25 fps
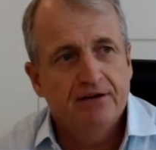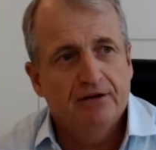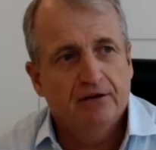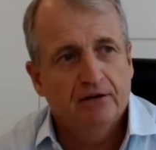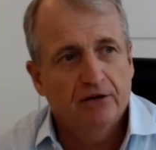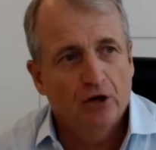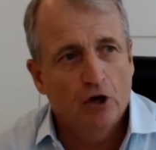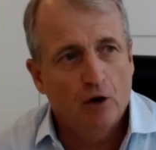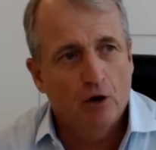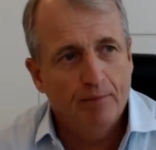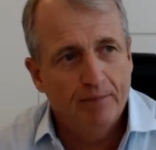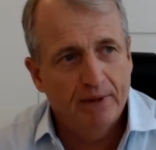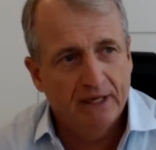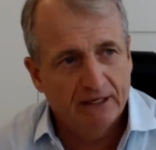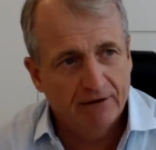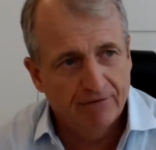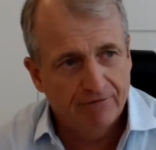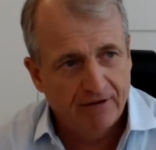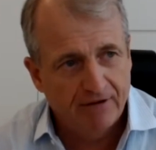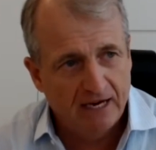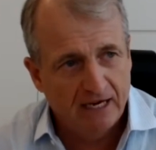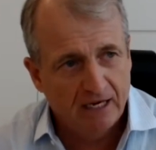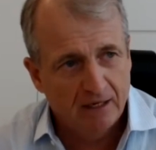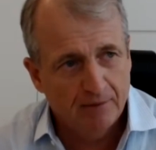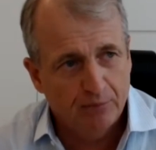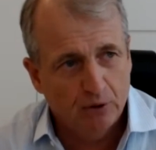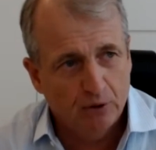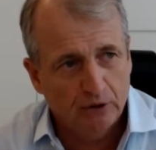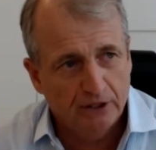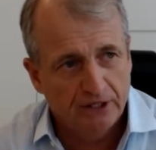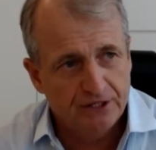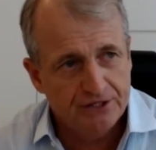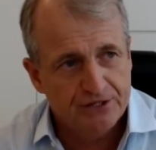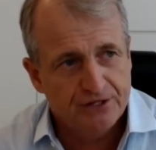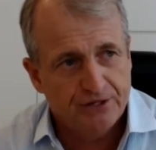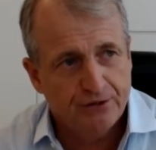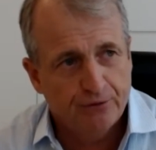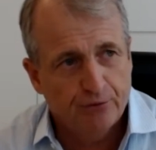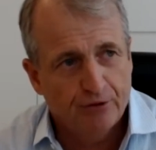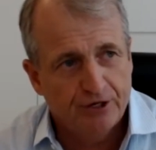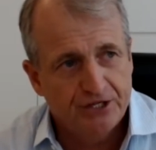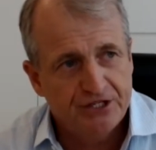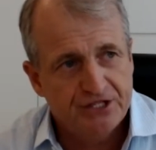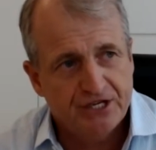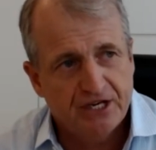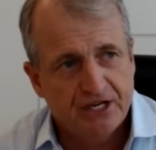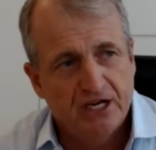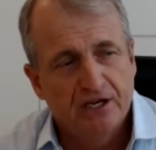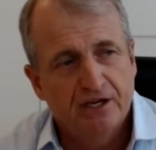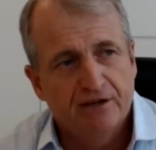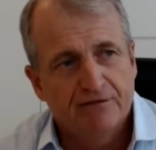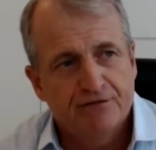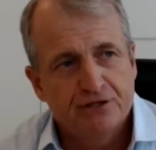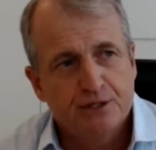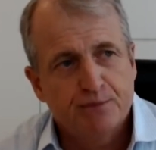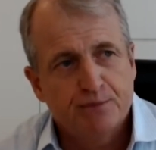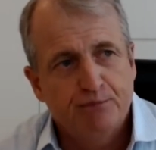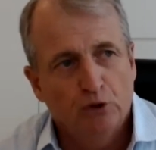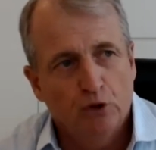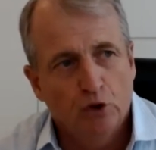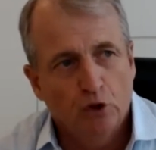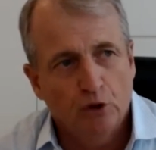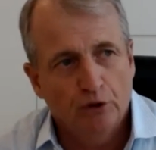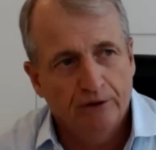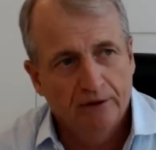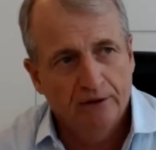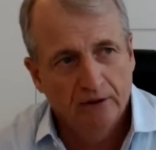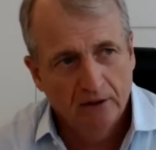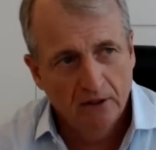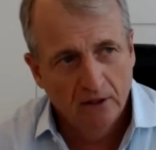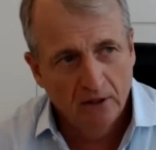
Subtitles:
not being available, is the return of sport,